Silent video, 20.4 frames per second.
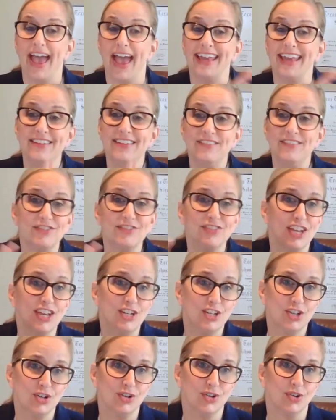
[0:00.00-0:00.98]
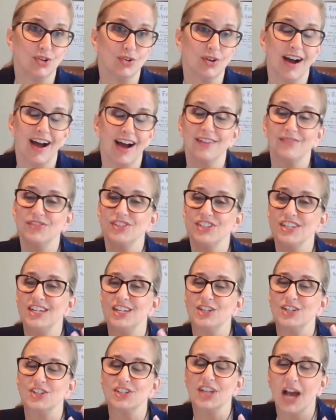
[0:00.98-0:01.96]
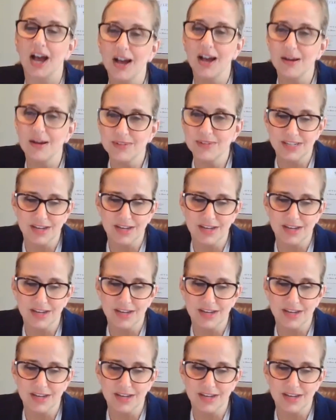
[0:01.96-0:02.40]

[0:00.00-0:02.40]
And even if they do, I've seen it time